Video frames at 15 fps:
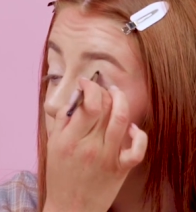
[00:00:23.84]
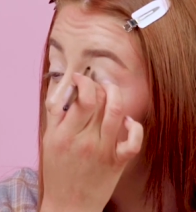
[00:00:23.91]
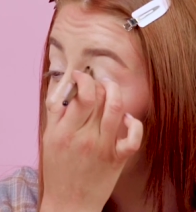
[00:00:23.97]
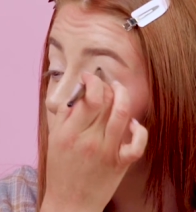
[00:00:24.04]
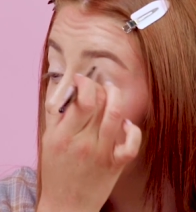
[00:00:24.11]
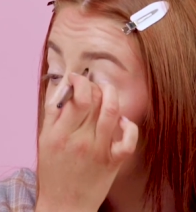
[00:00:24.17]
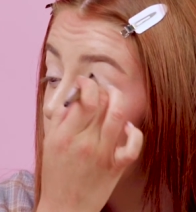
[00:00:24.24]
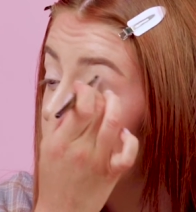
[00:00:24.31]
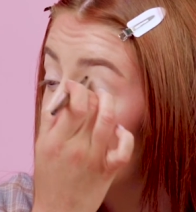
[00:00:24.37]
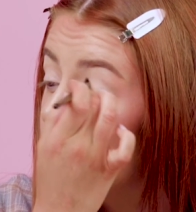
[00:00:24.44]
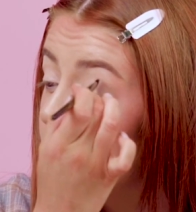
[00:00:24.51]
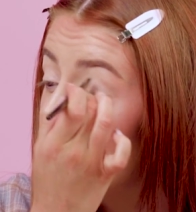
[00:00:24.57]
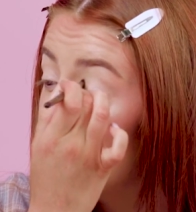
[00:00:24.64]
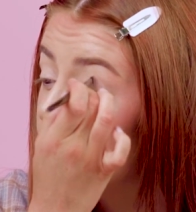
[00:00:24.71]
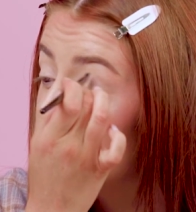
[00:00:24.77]
and I'm
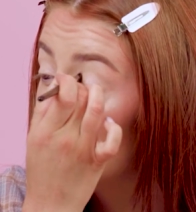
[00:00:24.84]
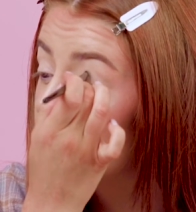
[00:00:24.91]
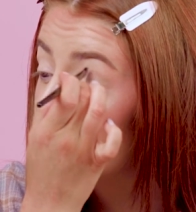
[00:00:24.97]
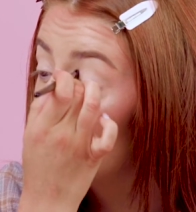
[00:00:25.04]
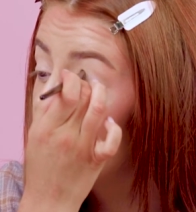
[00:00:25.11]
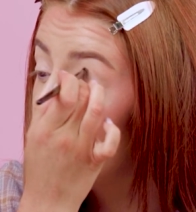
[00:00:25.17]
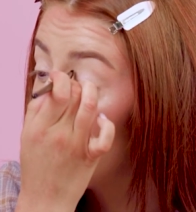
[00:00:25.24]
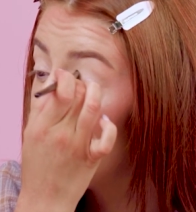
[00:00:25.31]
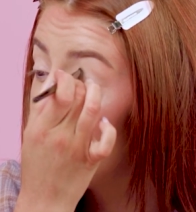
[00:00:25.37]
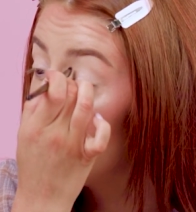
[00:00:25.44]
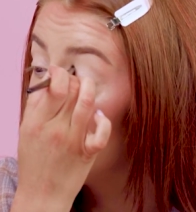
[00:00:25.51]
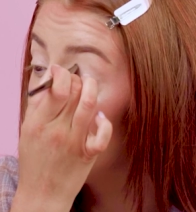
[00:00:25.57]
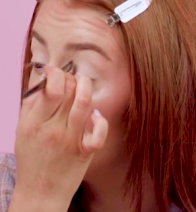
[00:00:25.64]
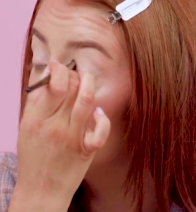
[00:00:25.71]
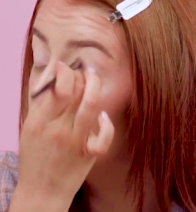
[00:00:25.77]
using this just to create
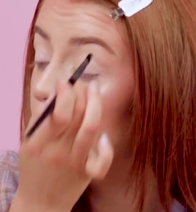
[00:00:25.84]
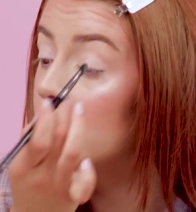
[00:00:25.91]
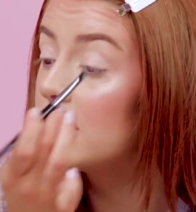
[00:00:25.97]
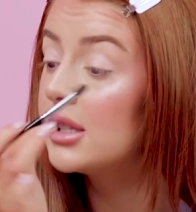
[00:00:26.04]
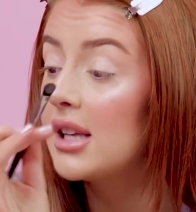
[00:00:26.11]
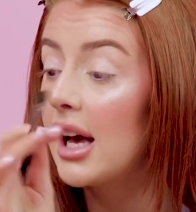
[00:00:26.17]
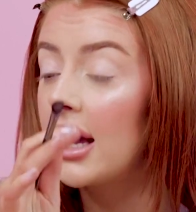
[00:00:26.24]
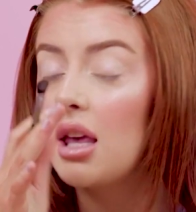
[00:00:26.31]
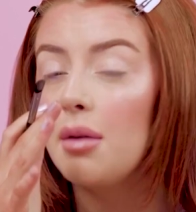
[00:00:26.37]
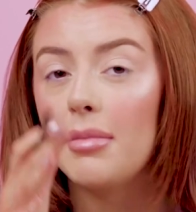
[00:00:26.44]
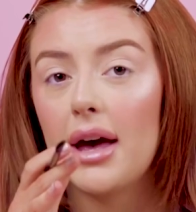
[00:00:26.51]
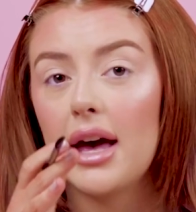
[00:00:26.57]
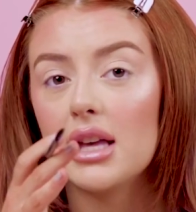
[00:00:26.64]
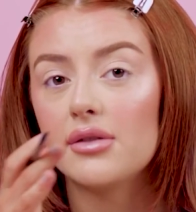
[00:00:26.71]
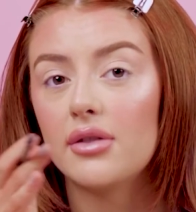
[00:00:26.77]
a tacky
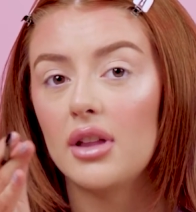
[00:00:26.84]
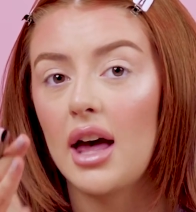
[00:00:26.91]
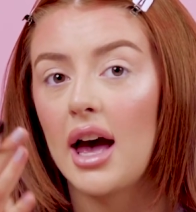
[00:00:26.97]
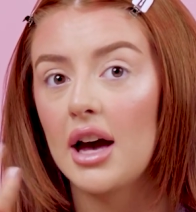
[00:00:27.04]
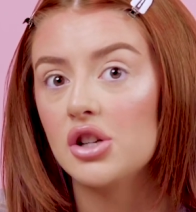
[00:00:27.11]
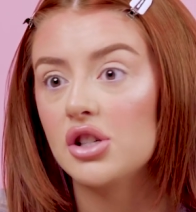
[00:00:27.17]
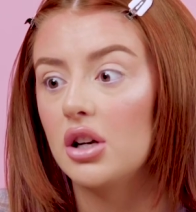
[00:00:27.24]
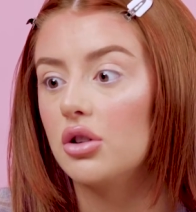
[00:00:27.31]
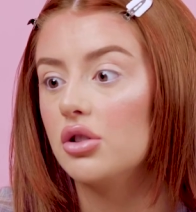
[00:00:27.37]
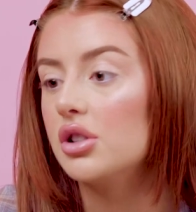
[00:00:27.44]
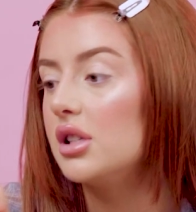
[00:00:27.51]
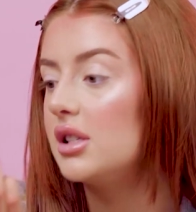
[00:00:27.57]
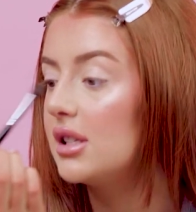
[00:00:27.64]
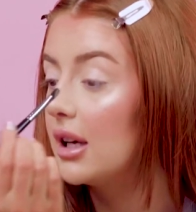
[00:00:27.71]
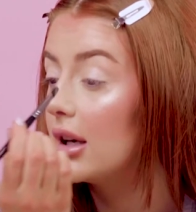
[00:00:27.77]
base for the eyeshadows
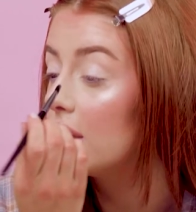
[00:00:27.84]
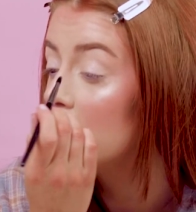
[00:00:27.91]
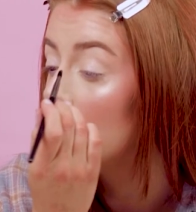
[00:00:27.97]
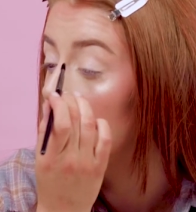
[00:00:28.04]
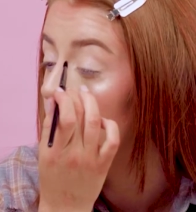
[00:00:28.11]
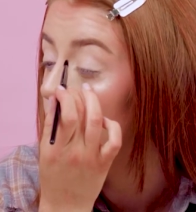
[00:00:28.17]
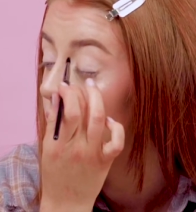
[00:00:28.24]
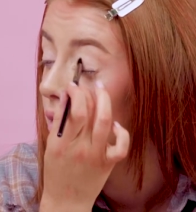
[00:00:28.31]
to stick to.